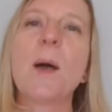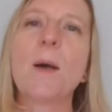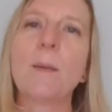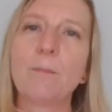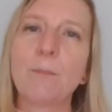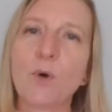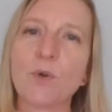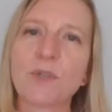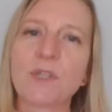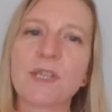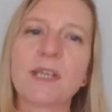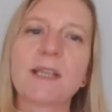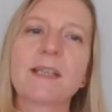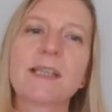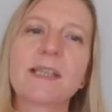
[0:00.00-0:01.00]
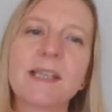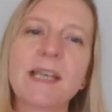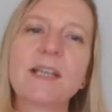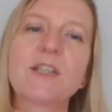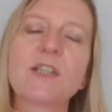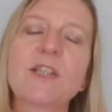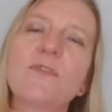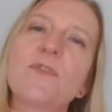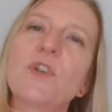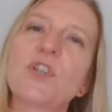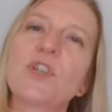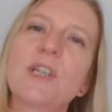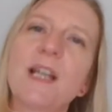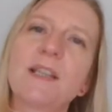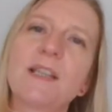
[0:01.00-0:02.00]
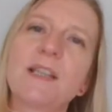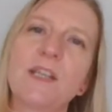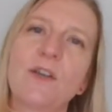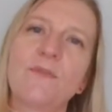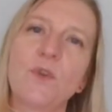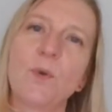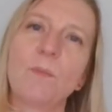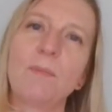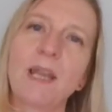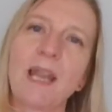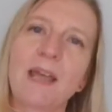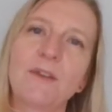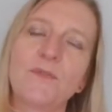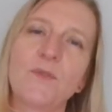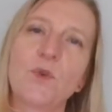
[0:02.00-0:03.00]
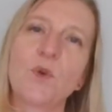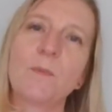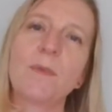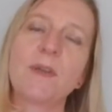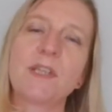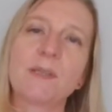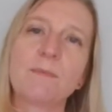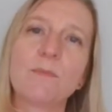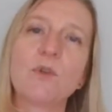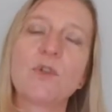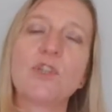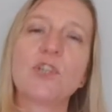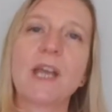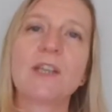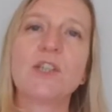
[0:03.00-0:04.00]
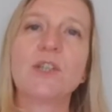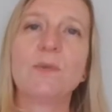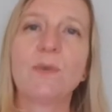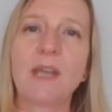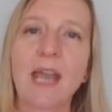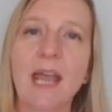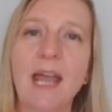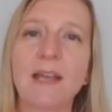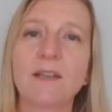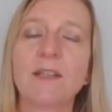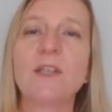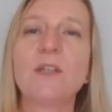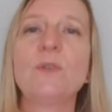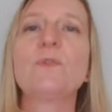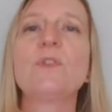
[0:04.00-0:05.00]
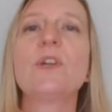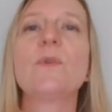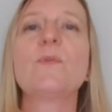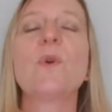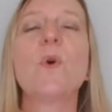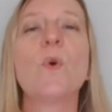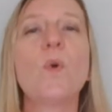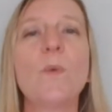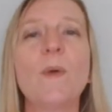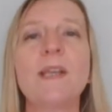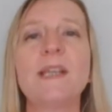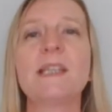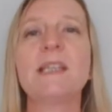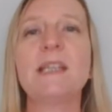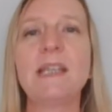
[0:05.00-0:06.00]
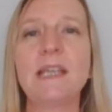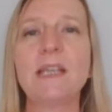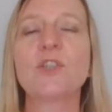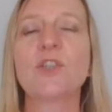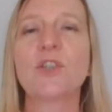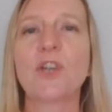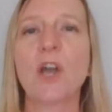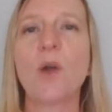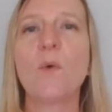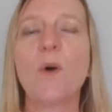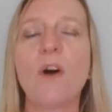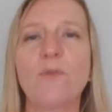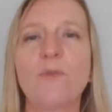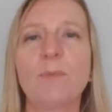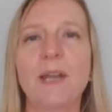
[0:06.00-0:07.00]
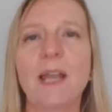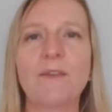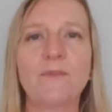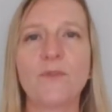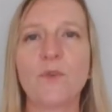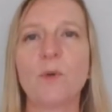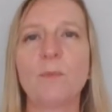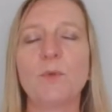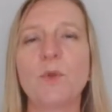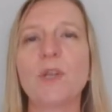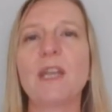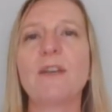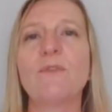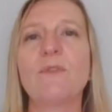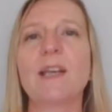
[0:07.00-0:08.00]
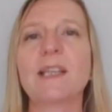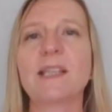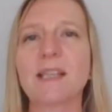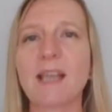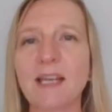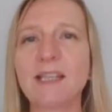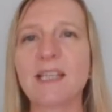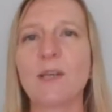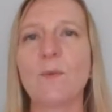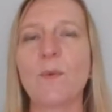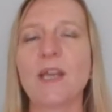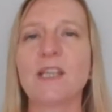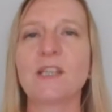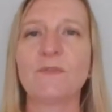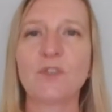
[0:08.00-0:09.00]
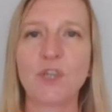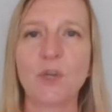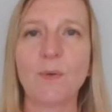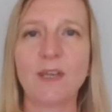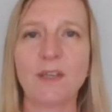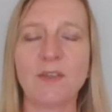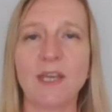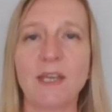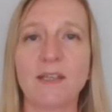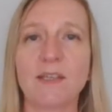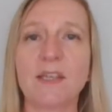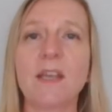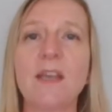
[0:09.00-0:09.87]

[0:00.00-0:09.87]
but stick to the functionality of your platform as much as you can. You don't always need to go off platform looking for exciting ways of doing things.